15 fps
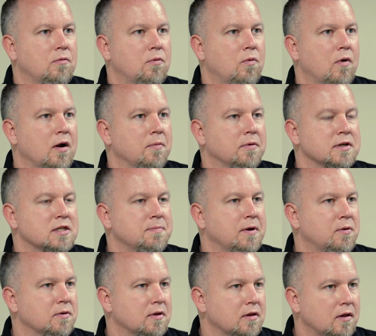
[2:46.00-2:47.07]
were able to speak
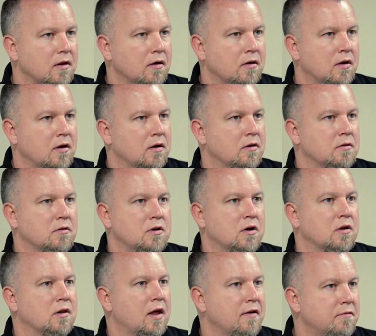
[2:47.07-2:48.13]
with a
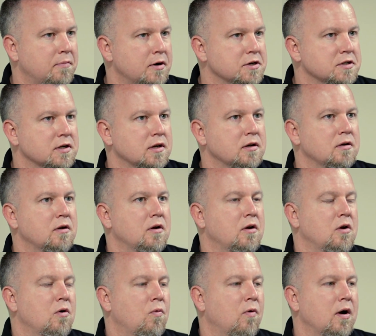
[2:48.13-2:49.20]
live person.
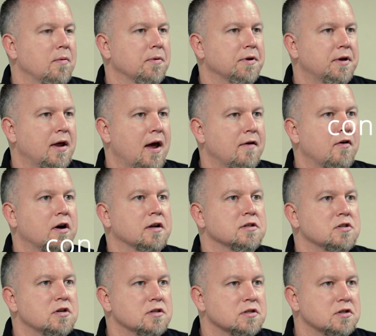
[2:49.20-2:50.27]
We're able to have our
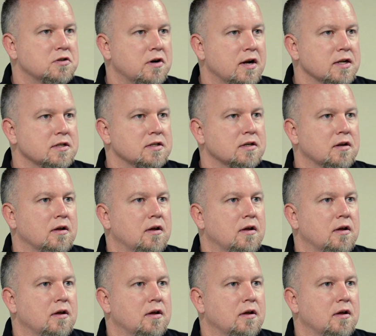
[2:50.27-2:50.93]
concerns addressed.